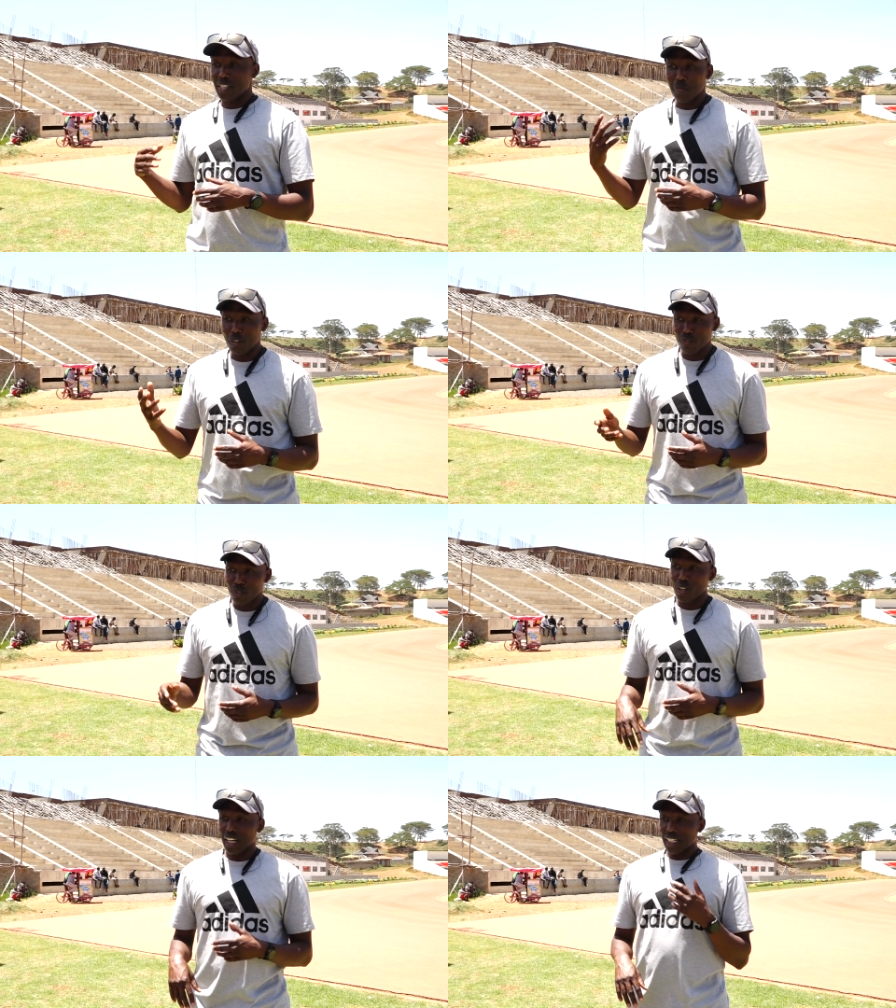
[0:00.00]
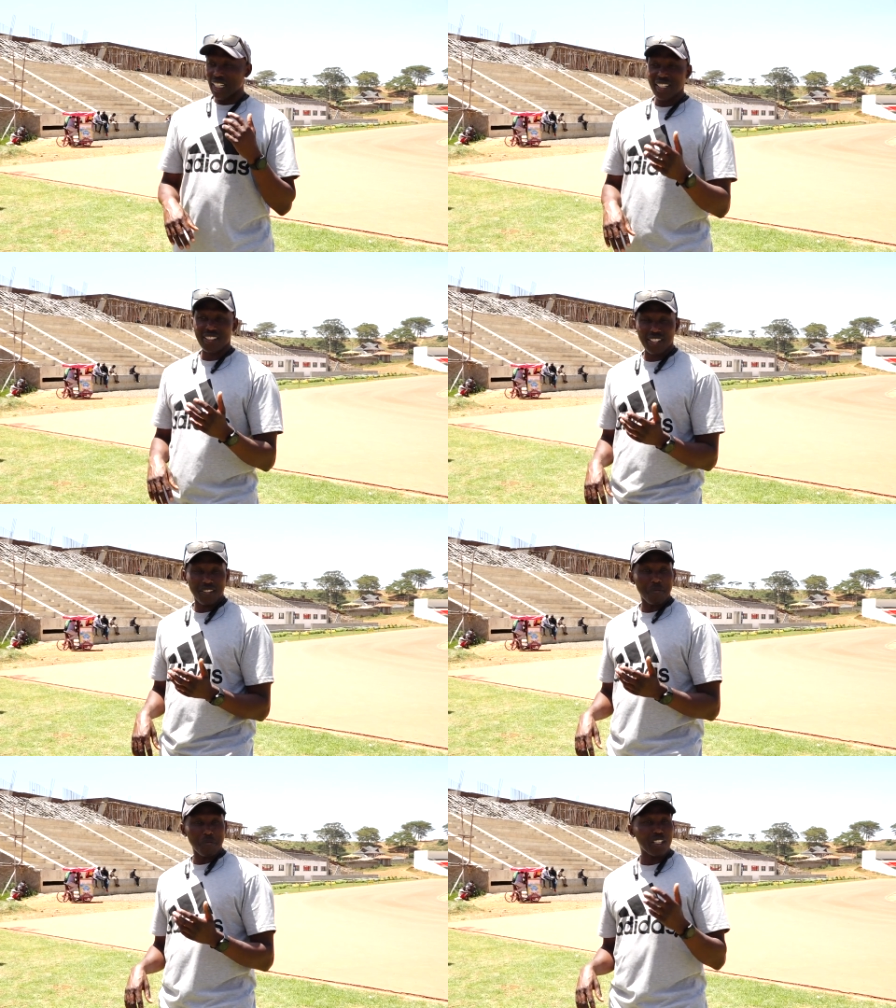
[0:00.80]
some of you at least
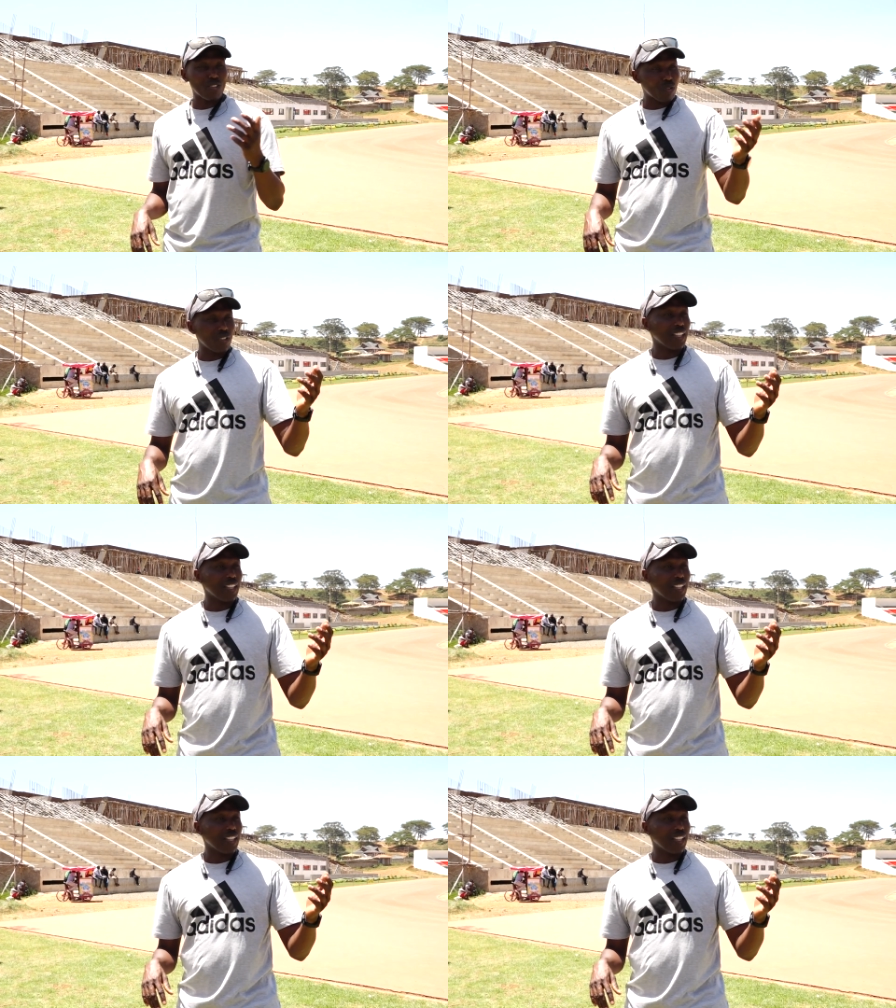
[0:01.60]
make sure